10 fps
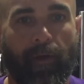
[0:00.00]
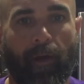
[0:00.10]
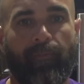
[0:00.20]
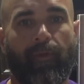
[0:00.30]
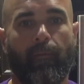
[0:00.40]

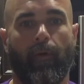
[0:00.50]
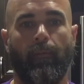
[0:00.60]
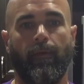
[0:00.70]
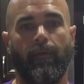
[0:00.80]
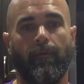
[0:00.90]
Opposite
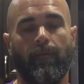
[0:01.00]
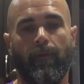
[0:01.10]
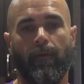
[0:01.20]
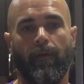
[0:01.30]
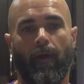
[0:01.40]
Barbecue.
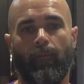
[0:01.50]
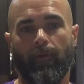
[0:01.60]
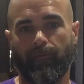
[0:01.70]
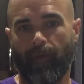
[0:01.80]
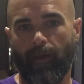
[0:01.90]
I'm
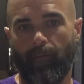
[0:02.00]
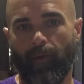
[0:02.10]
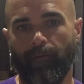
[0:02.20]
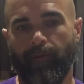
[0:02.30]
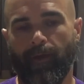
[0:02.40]
real excited
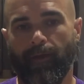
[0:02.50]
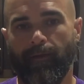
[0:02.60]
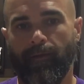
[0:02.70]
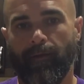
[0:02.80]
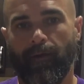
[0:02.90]
about
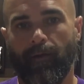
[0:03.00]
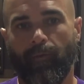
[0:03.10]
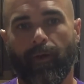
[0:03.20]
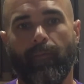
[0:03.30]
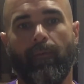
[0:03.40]
today.
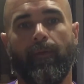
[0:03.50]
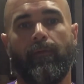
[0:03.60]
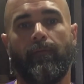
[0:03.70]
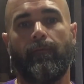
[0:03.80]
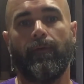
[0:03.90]
What I'm going to be
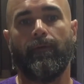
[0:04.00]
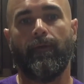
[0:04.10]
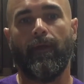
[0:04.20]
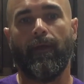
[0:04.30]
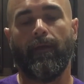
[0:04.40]
doing for you
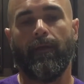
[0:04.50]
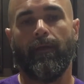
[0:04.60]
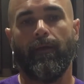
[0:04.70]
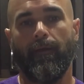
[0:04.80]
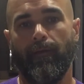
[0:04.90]
today
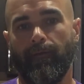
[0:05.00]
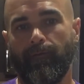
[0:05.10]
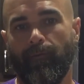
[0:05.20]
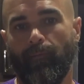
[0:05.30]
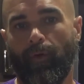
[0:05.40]

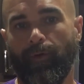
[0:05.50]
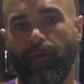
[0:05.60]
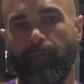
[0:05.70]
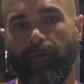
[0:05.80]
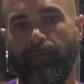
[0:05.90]
is
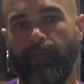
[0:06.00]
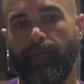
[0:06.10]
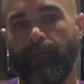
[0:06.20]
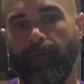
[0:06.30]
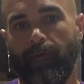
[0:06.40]
bone-in beef
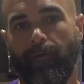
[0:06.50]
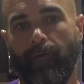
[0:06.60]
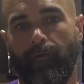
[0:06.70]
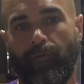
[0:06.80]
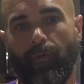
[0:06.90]

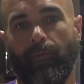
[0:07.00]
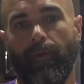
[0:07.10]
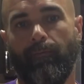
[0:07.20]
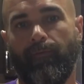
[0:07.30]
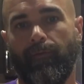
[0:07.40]
short
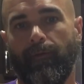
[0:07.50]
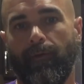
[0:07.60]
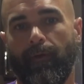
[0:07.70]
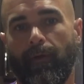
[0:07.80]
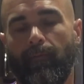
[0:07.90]
ribs.
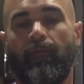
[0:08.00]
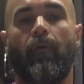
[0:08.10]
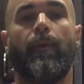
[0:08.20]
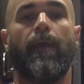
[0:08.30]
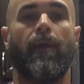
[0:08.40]

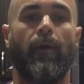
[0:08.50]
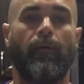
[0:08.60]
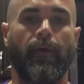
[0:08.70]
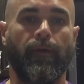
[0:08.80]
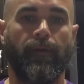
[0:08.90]
Before we get
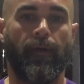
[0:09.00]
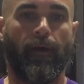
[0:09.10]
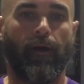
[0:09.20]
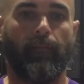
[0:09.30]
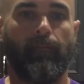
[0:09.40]
going,
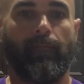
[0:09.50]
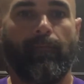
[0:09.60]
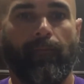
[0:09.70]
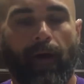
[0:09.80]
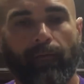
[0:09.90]

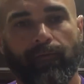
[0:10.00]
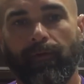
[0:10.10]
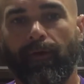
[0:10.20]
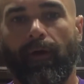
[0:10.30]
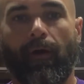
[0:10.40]
I was
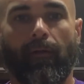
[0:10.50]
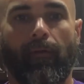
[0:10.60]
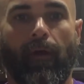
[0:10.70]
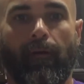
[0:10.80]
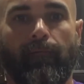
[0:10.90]
looking all
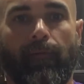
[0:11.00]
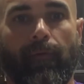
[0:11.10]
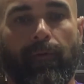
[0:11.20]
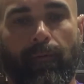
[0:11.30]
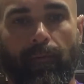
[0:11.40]
around
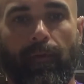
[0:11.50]
for